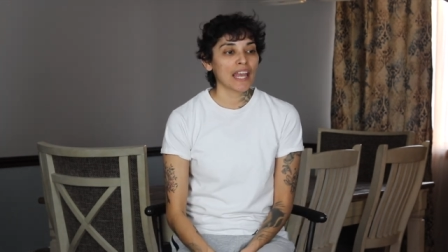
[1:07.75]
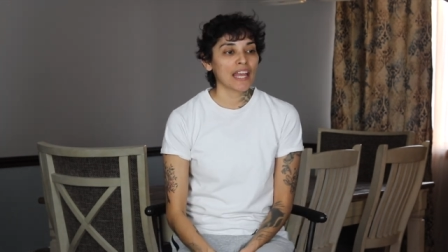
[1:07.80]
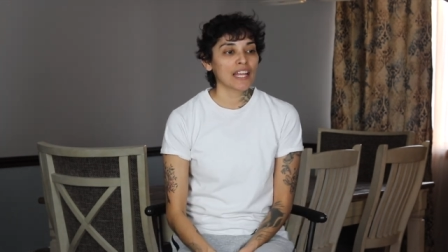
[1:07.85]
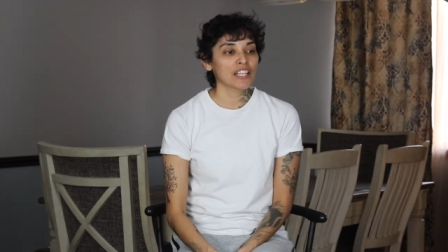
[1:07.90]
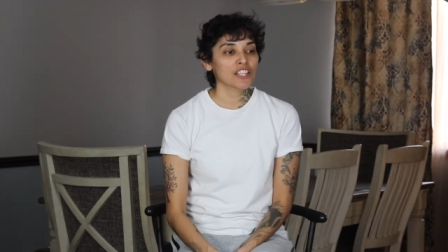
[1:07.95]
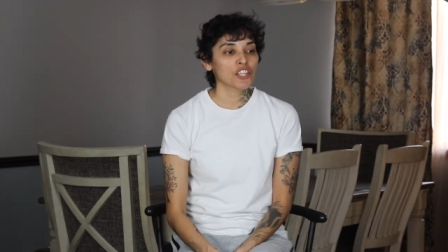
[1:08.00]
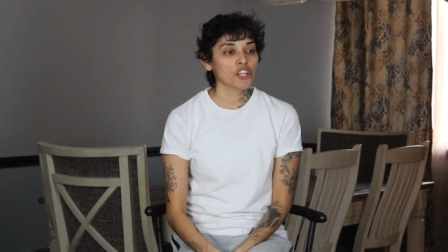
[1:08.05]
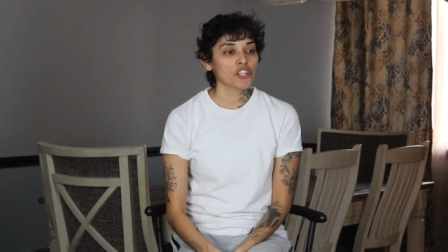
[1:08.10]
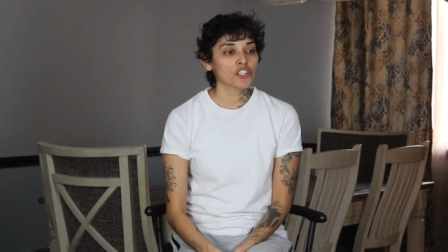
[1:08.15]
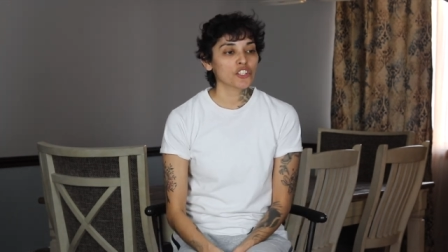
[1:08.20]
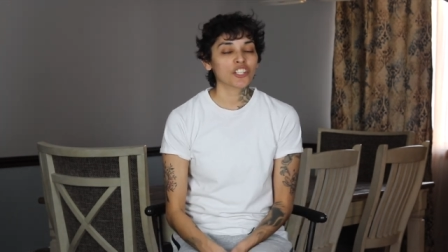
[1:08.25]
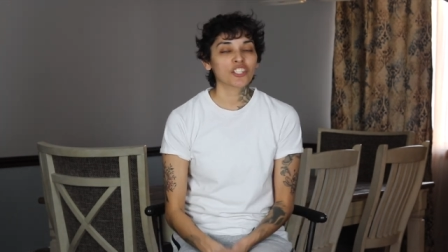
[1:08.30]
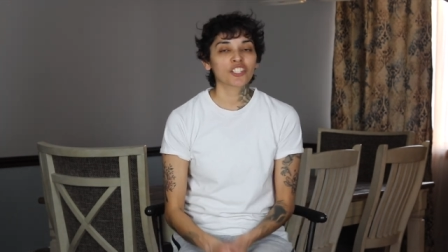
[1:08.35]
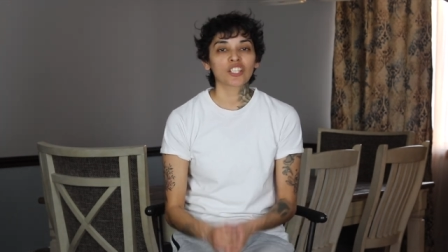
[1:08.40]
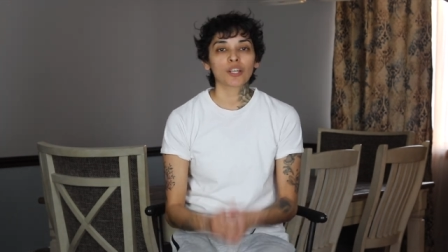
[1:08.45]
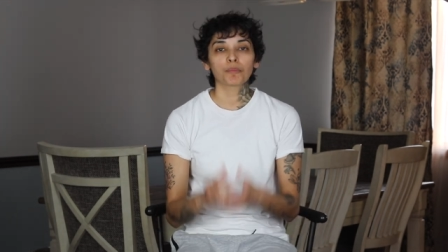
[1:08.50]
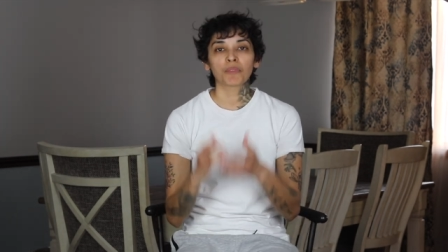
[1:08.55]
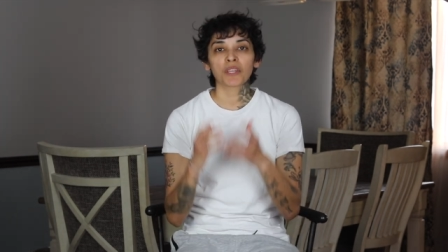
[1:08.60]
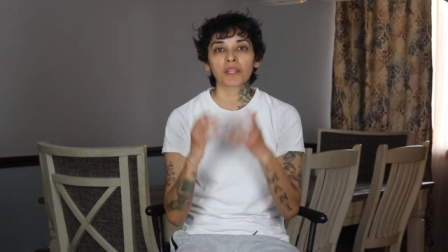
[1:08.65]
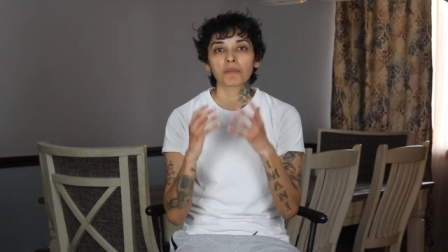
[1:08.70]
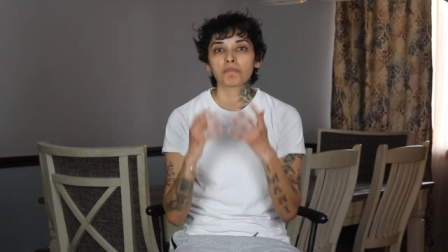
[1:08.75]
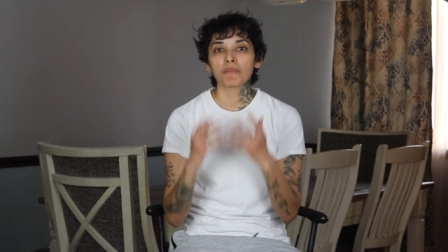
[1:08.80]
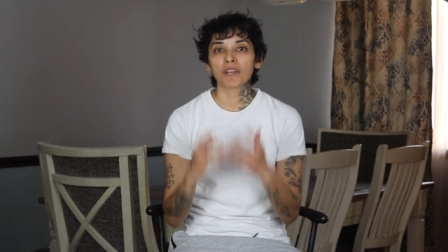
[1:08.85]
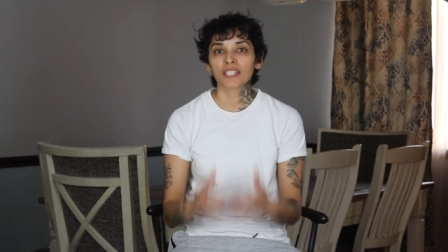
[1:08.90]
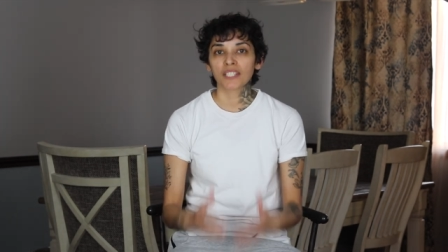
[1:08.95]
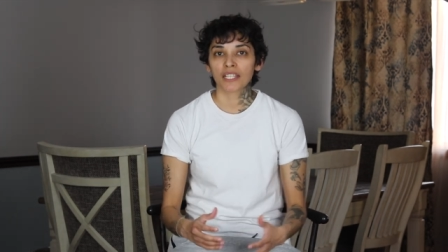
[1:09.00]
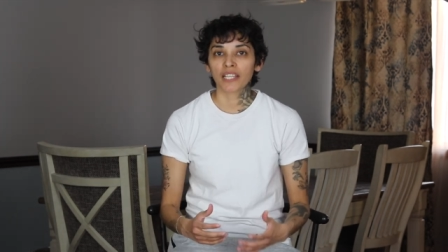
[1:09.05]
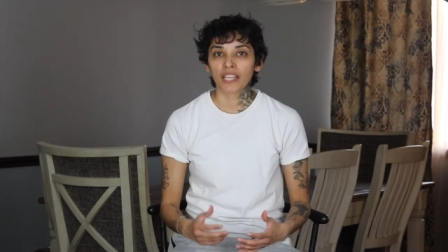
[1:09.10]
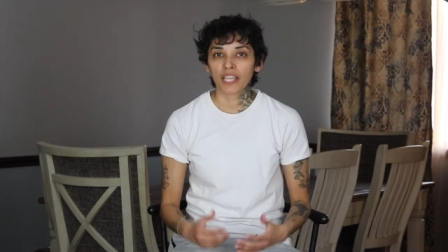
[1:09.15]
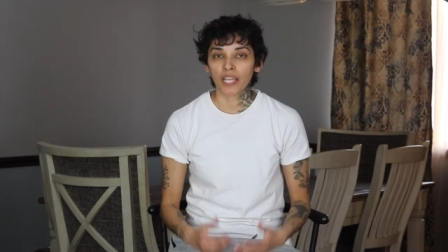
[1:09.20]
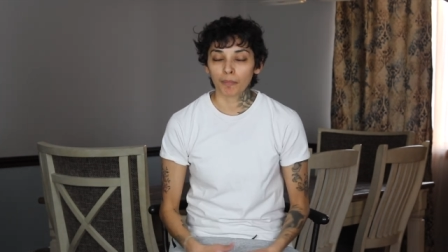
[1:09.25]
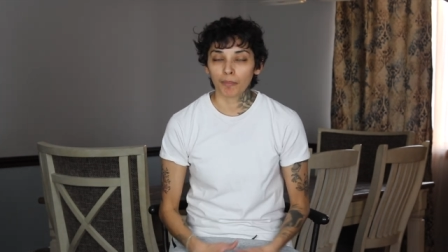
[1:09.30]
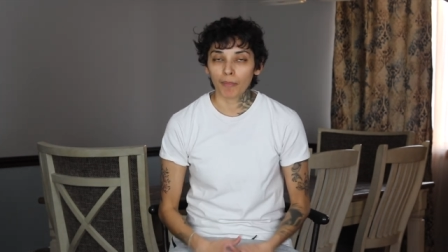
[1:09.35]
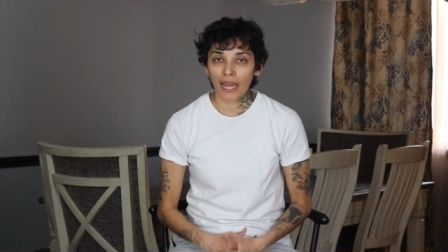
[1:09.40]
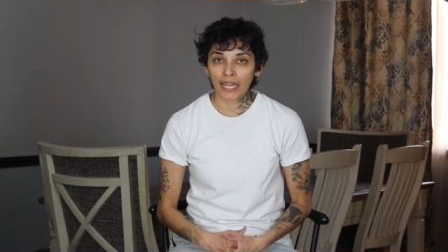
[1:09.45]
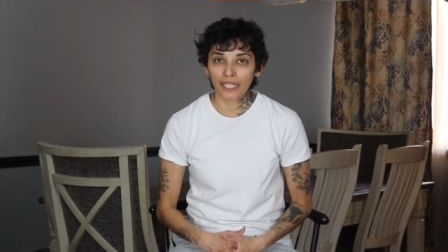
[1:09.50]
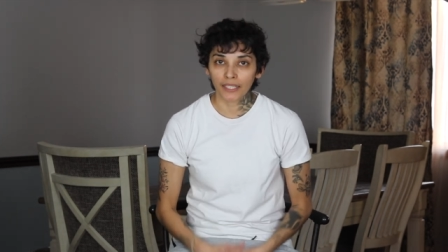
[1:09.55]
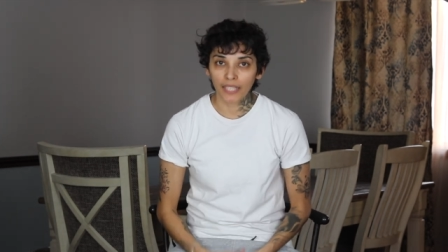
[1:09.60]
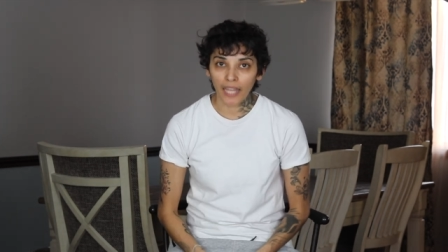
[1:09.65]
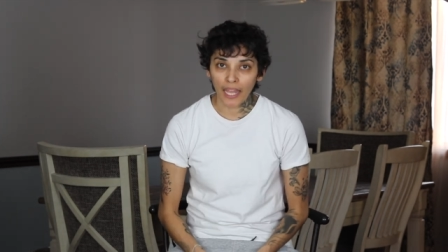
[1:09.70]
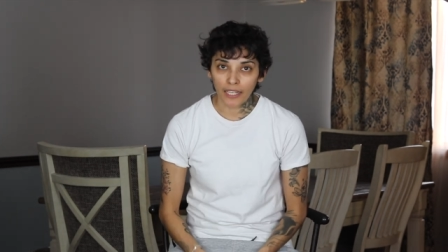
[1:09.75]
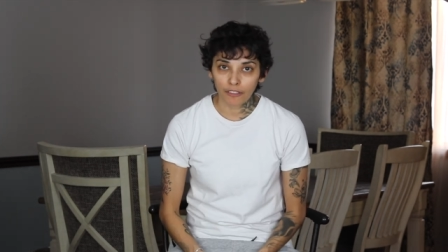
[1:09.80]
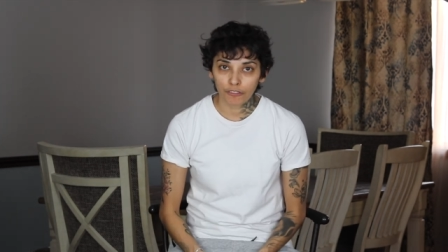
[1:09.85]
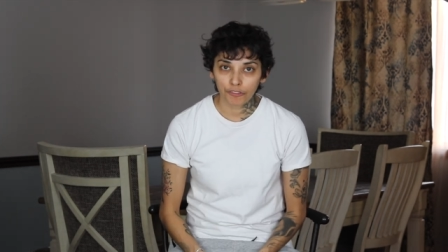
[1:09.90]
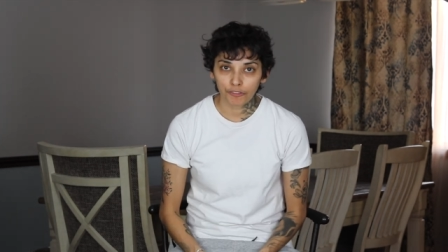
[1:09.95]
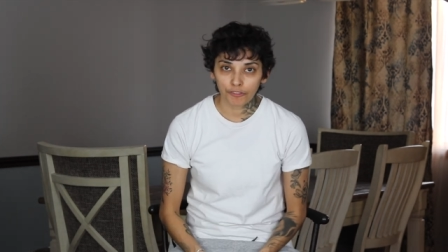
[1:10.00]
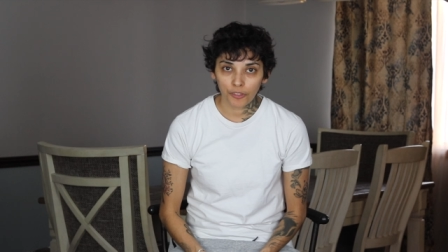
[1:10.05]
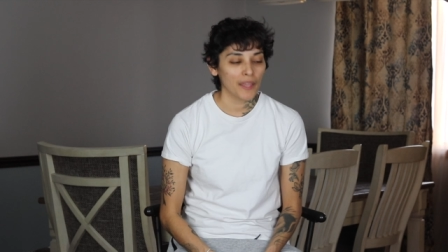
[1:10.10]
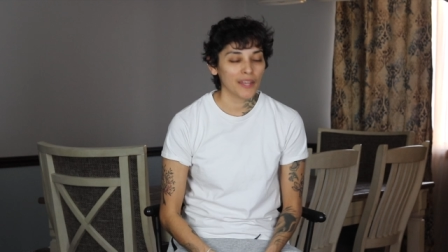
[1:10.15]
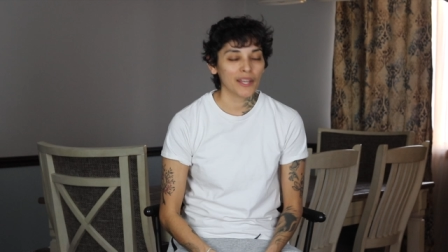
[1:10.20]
and there's just something missing in my life.